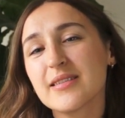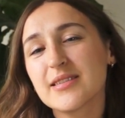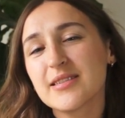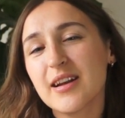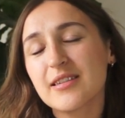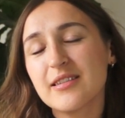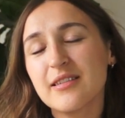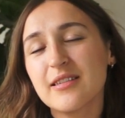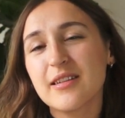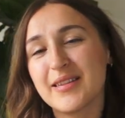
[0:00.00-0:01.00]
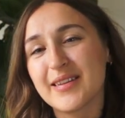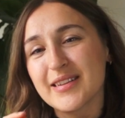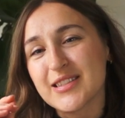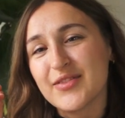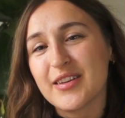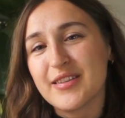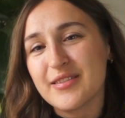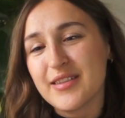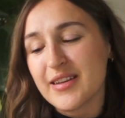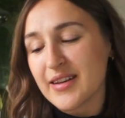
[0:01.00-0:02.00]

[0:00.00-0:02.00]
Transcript: stacked look. I think it's very unique.